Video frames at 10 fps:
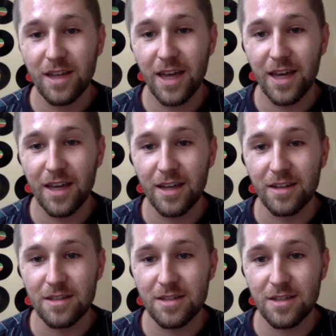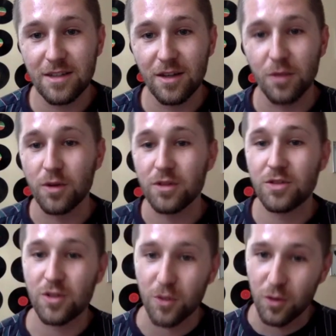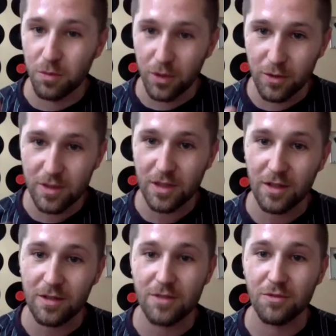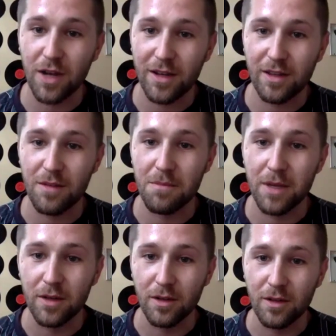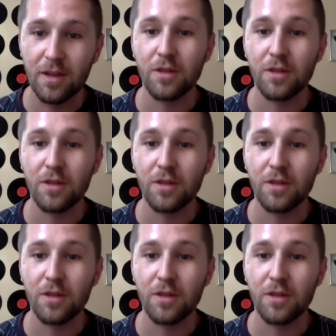and there were two blues songs right in the middle.